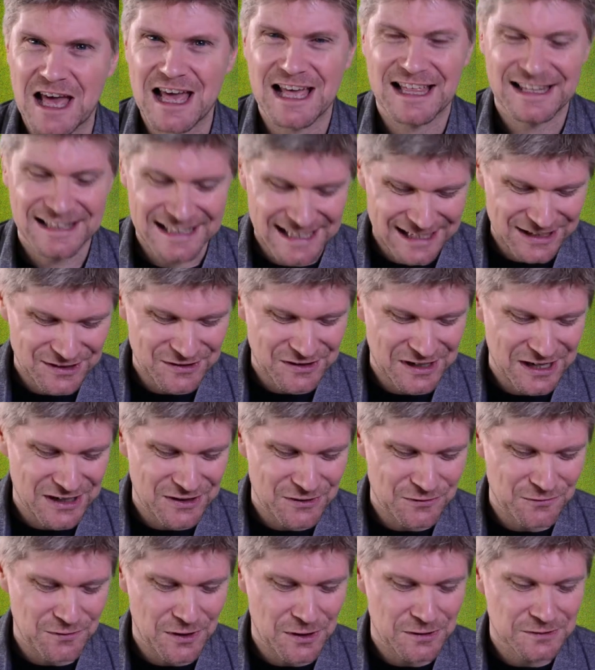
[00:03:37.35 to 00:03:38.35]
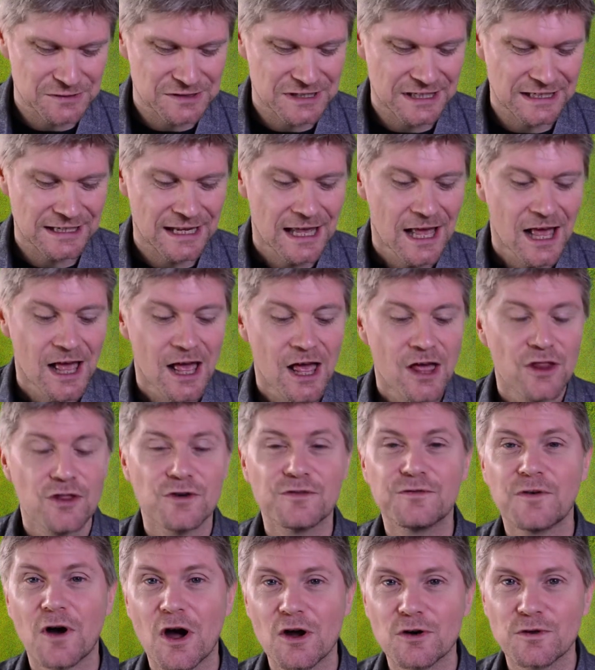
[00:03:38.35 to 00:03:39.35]
And then you'll get your vote in. The
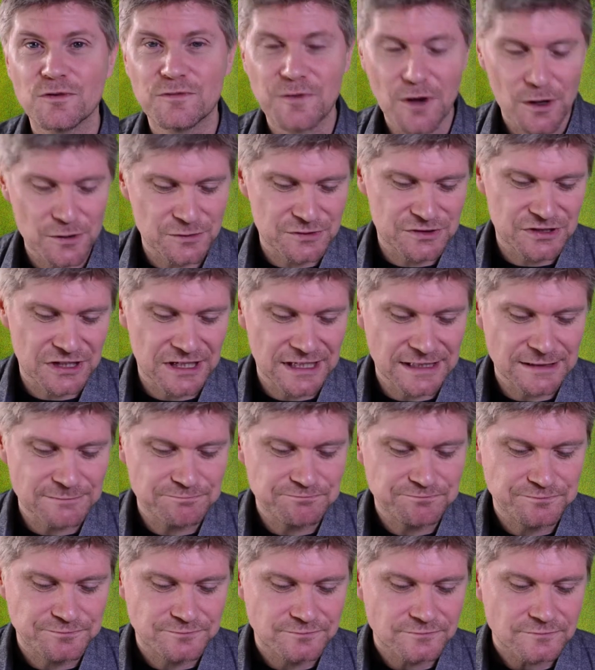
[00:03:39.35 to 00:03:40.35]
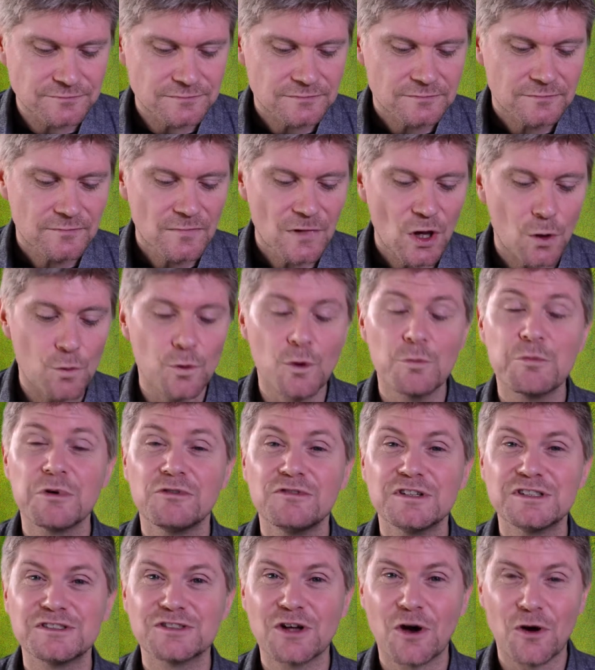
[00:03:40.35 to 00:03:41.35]
final voting will be
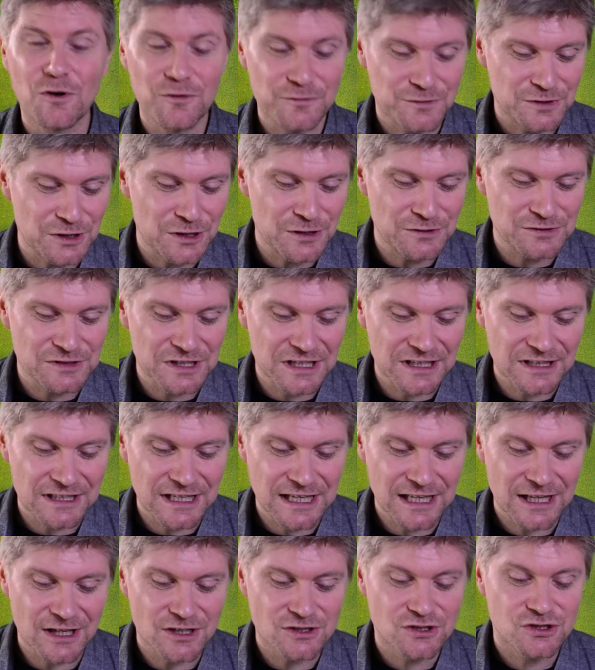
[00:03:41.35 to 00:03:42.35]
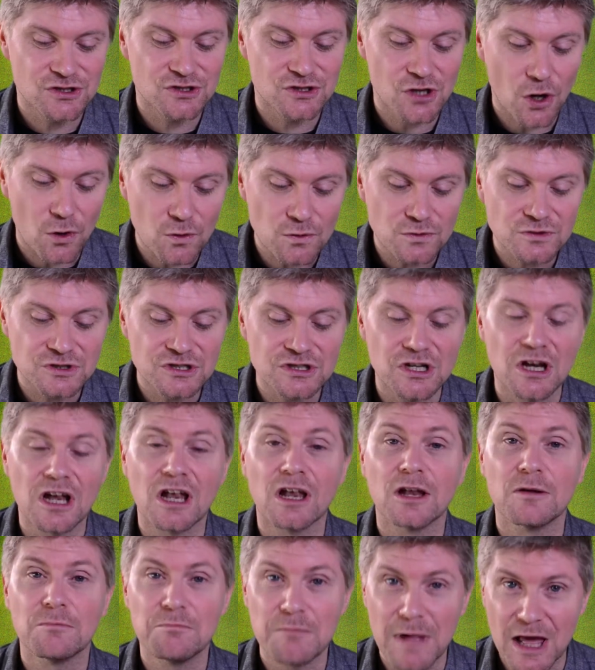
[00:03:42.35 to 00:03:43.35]
resolved using the
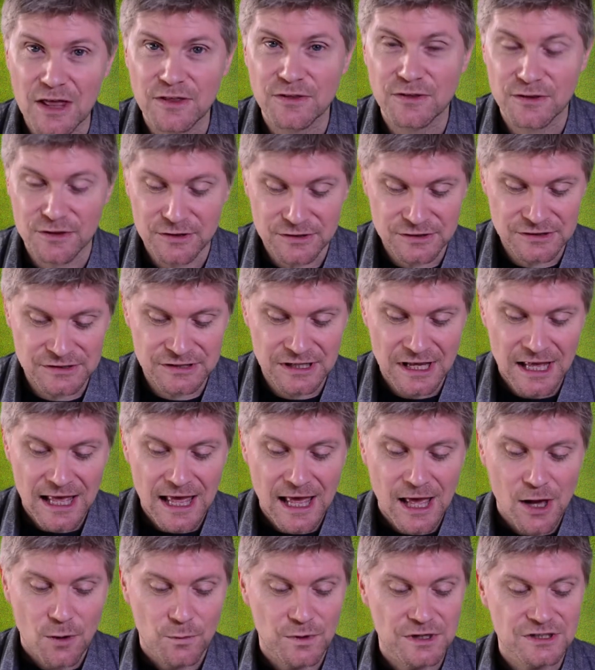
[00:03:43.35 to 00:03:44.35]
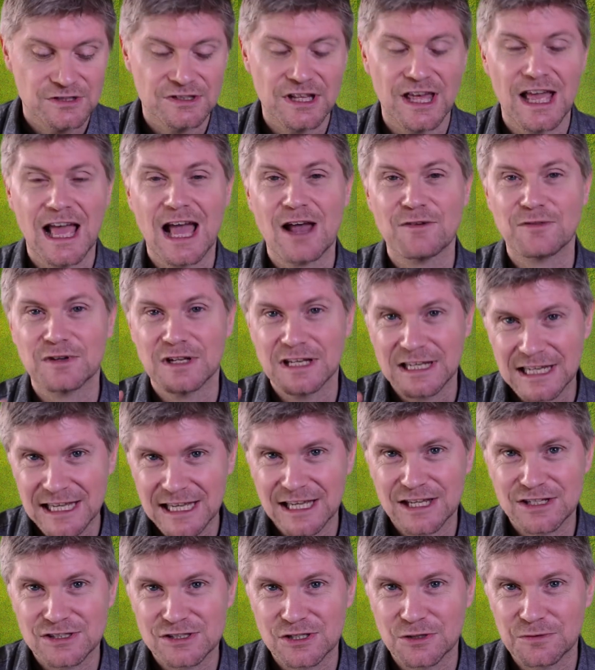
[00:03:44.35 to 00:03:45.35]
social method, which they have a
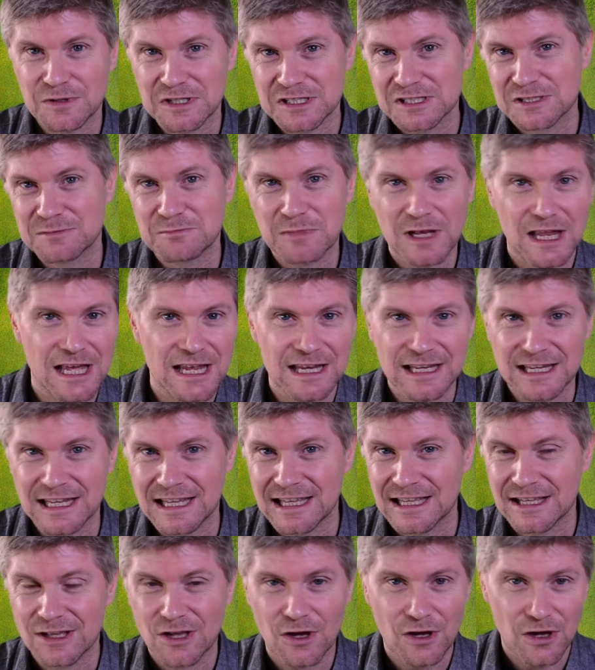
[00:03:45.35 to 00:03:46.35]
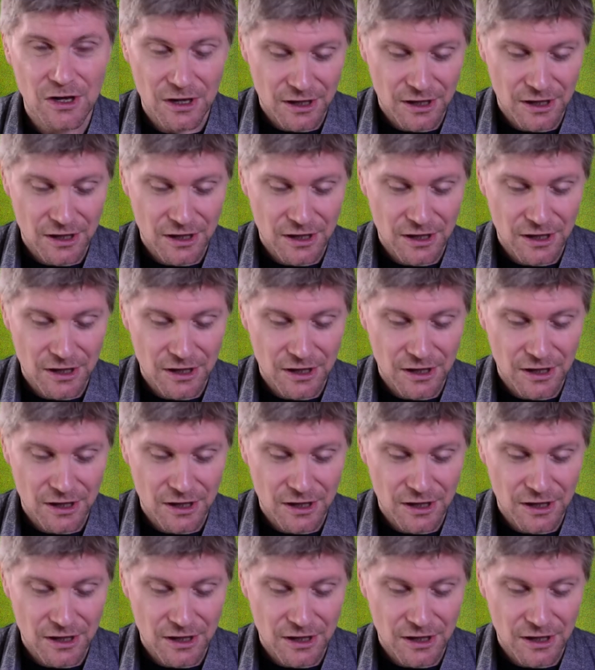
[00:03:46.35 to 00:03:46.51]
link to explaining